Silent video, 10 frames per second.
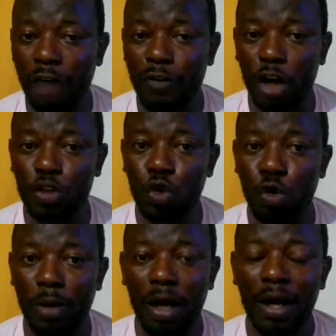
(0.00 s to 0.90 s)
of
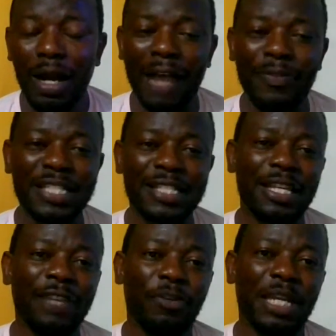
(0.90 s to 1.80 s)
October. This
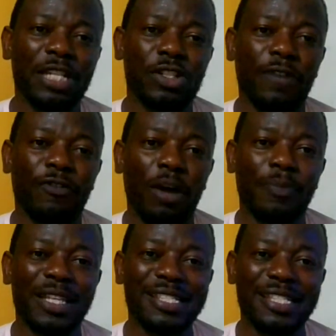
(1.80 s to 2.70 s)
is information
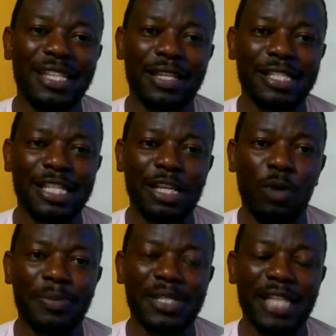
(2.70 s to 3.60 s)
from the CXC
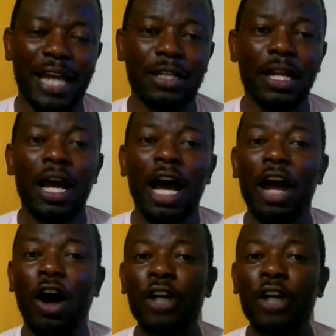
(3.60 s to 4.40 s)
website. I